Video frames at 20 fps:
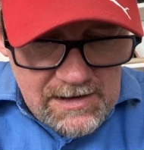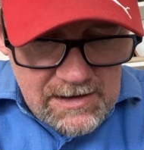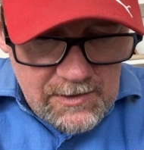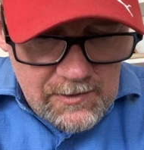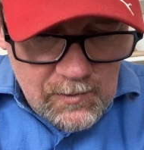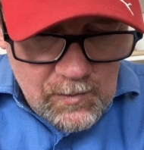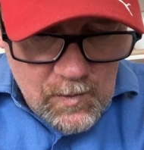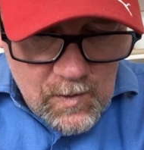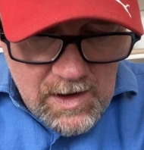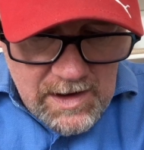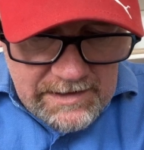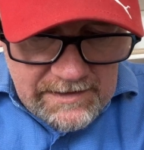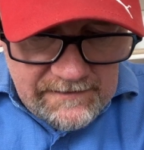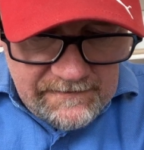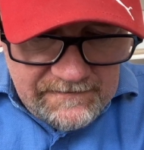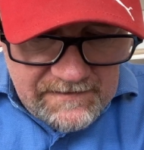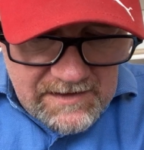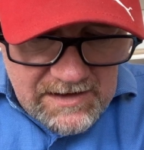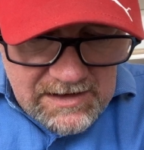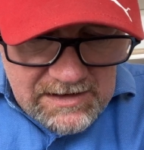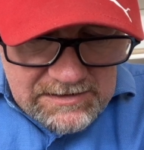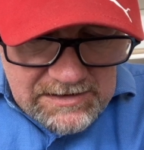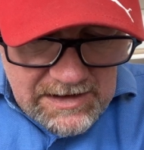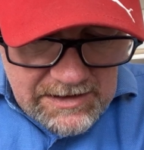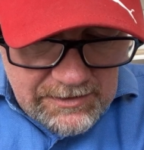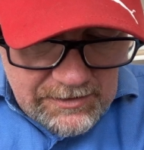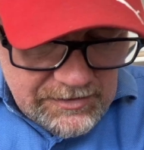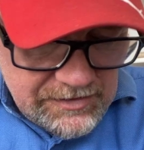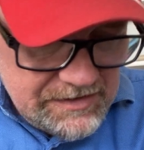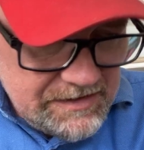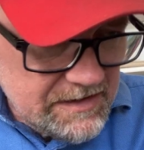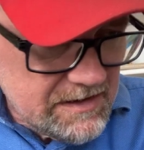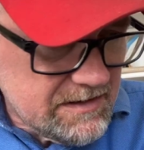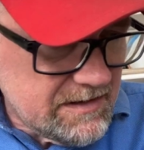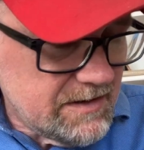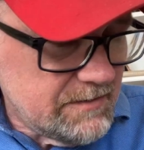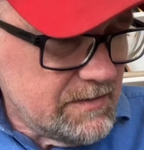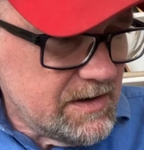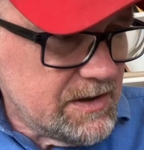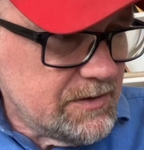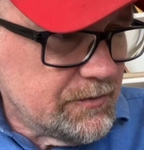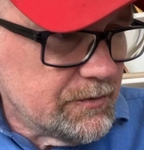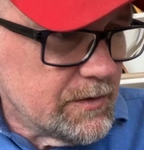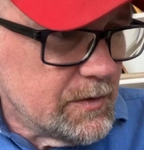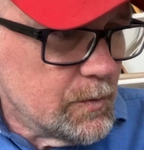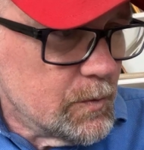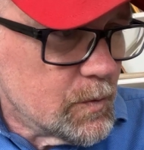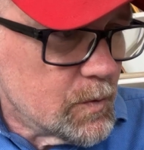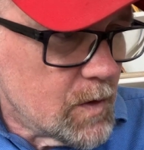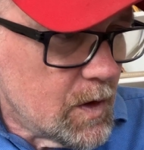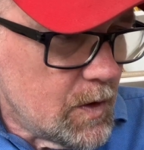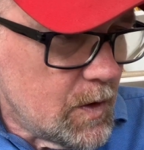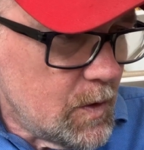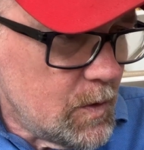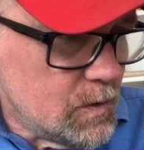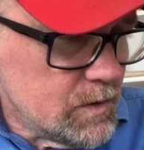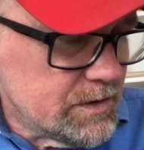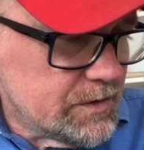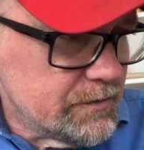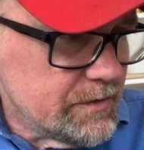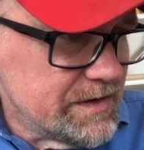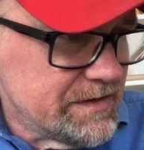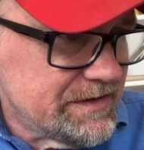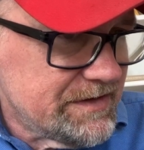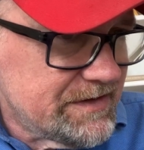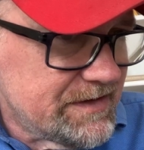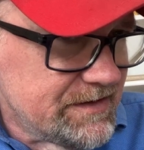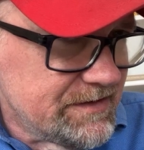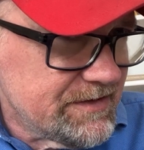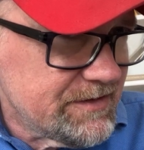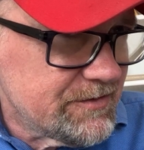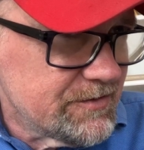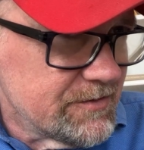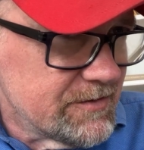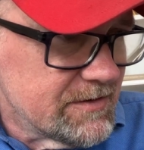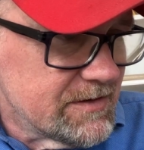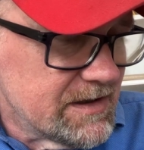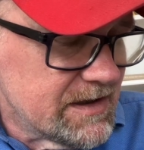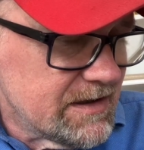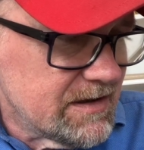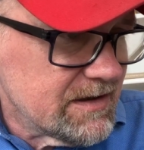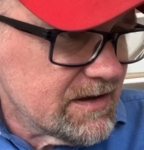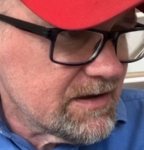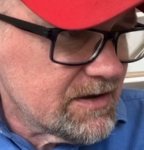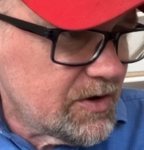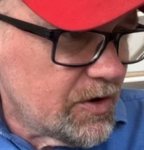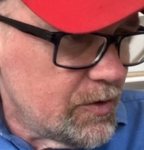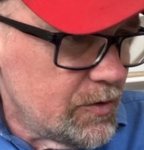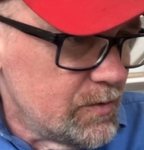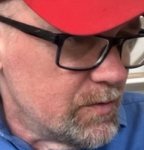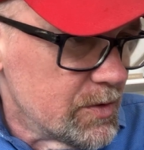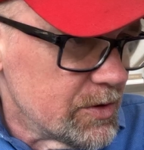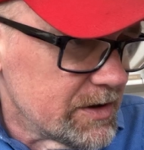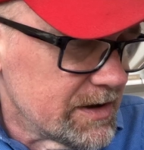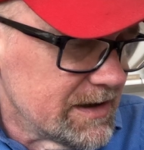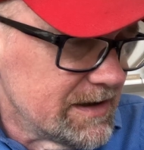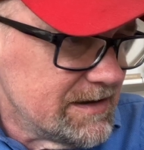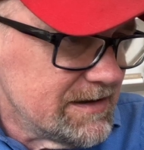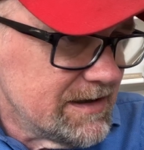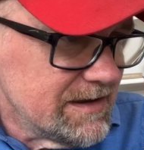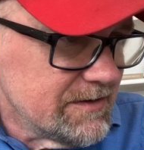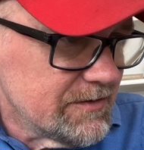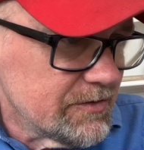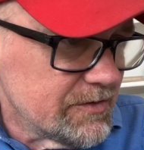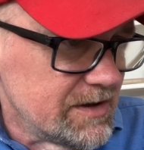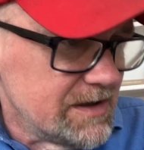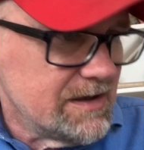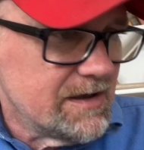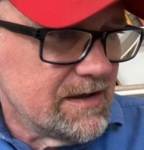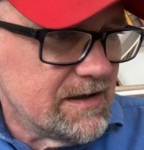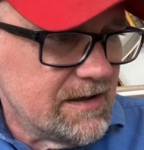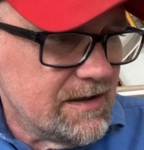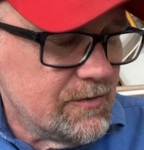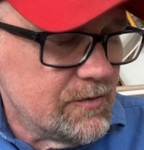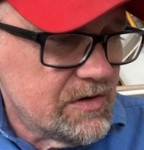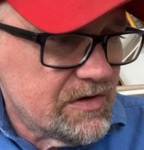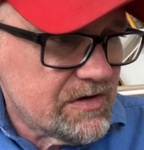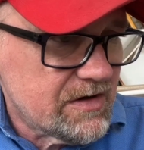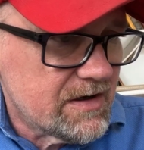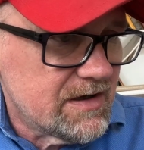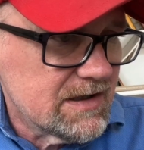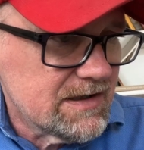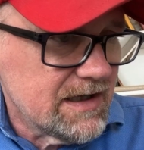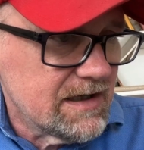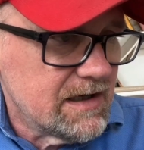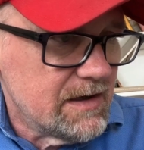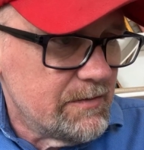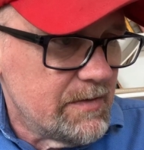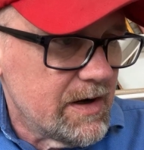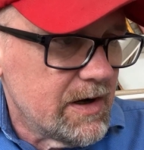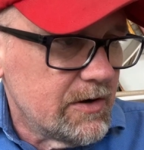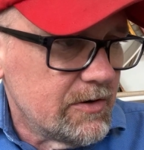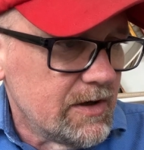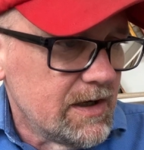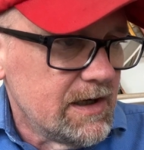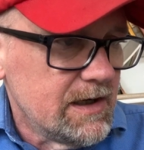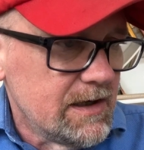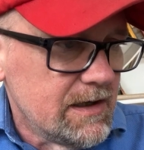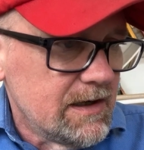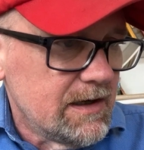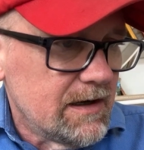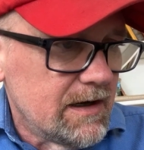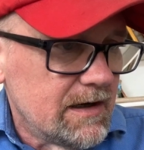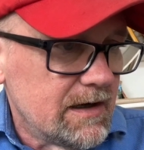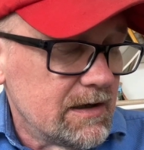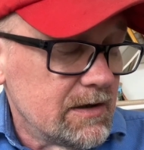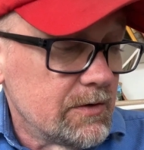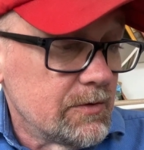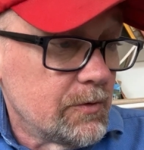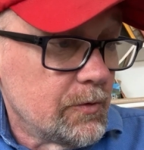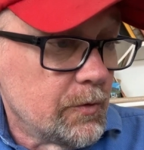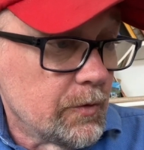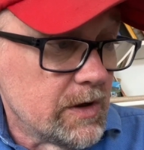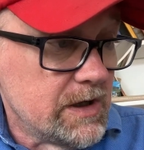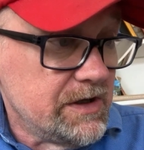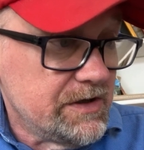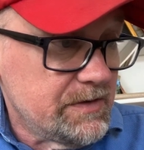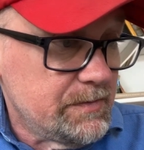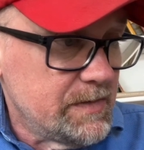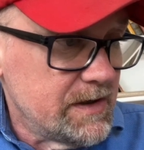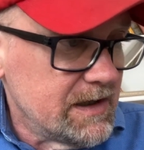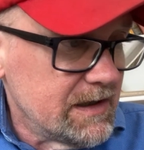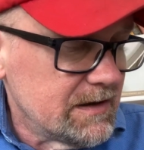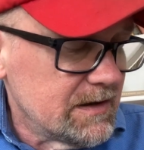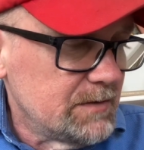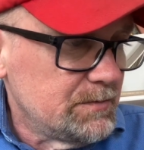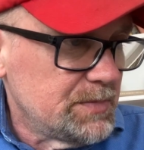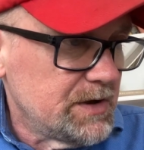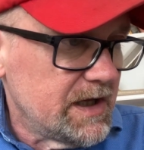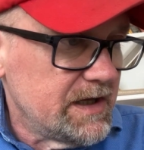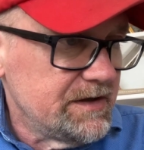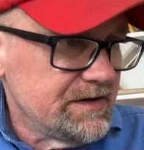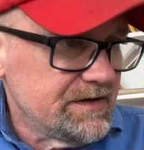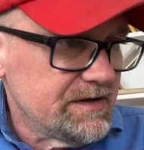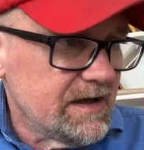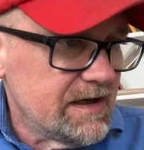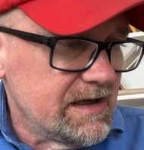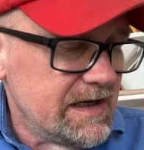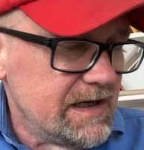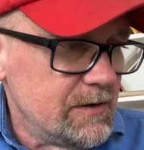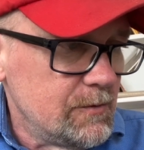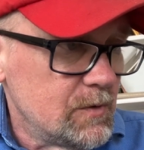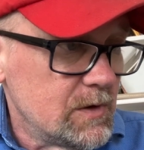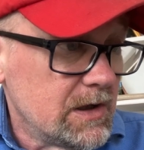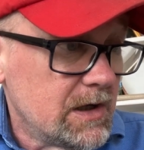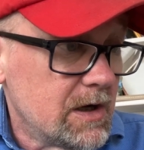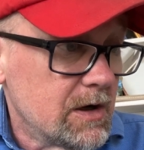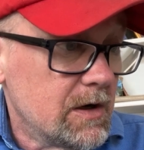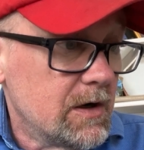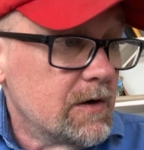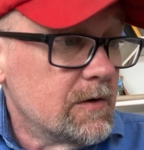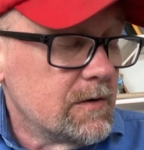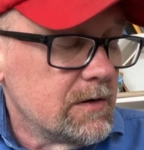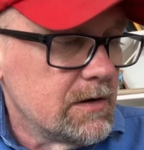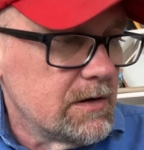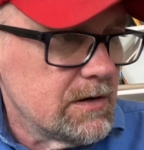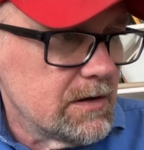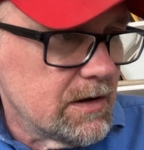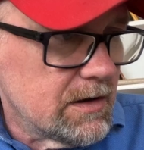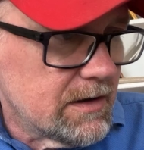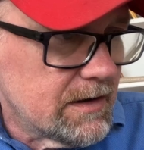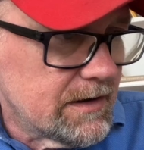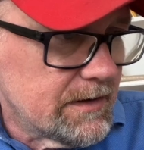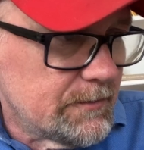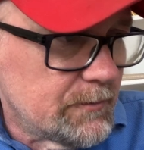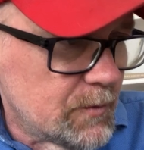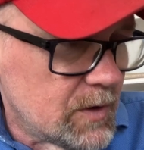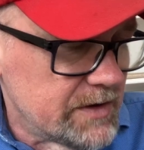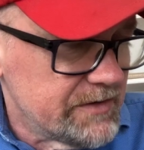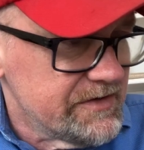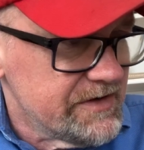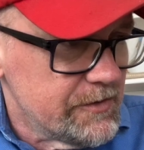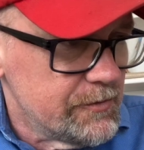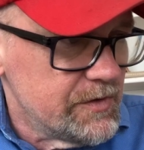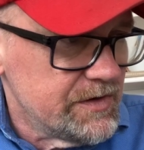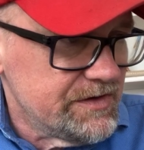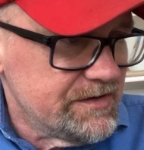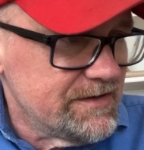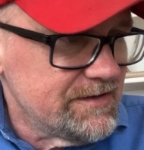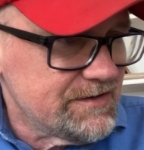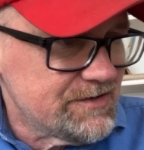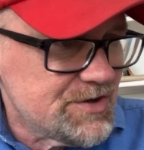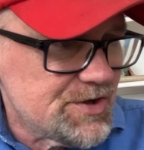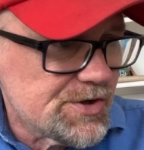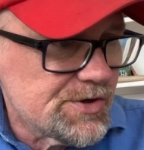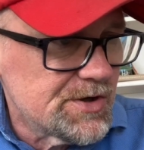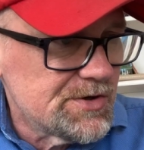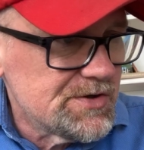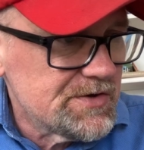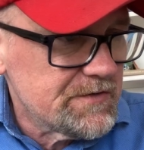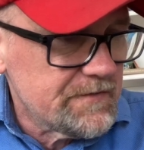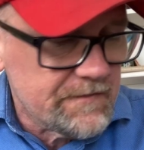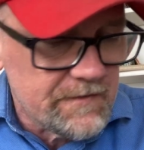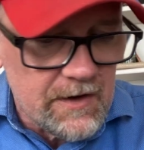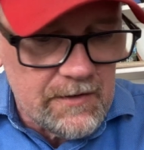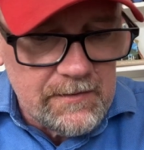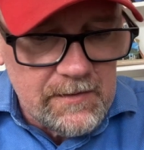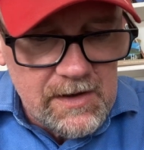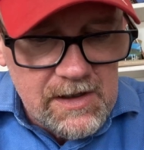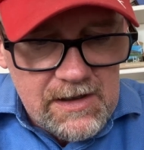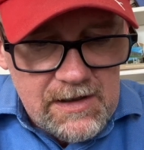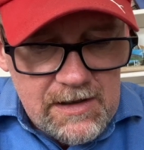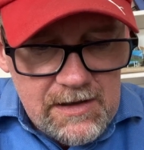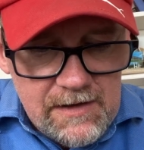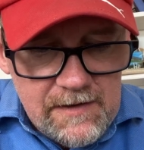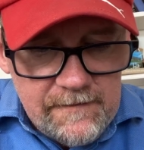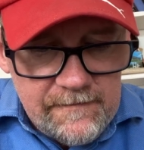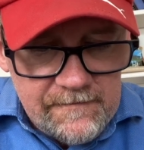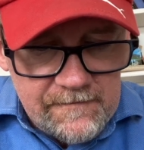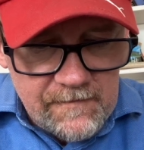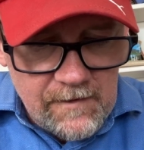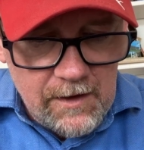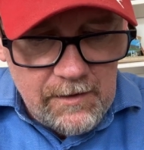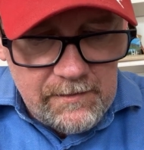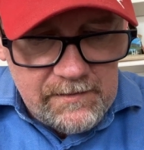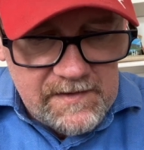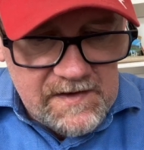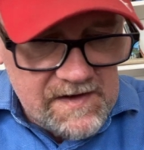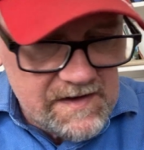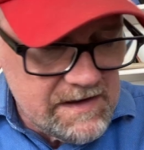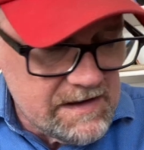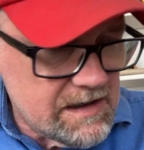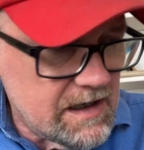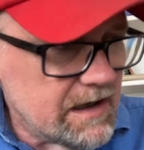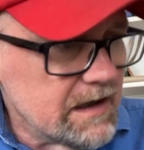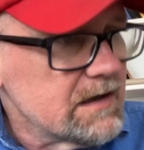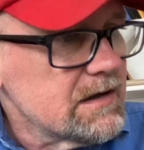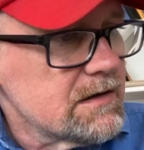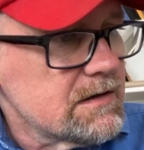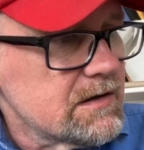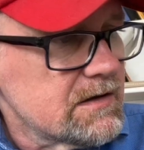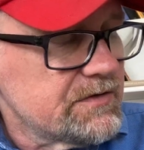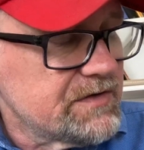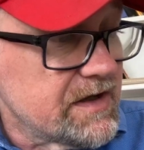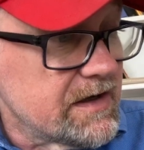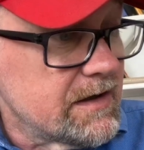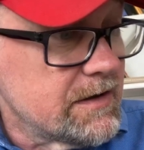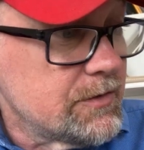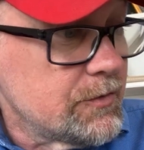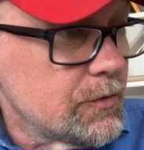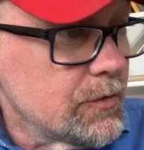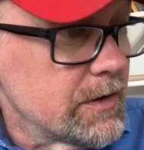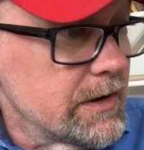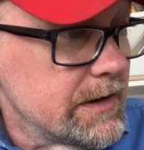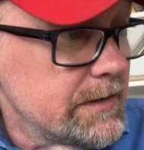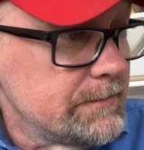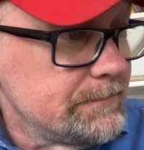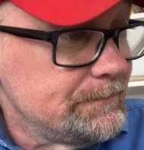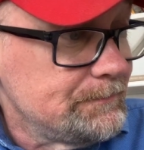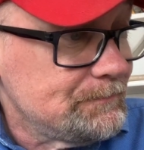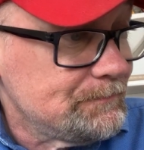one of the letters that Dmitri wrote to his sister in October 1939, he was talking about Greece being the place that he would go once he was discharged from the sanatorium.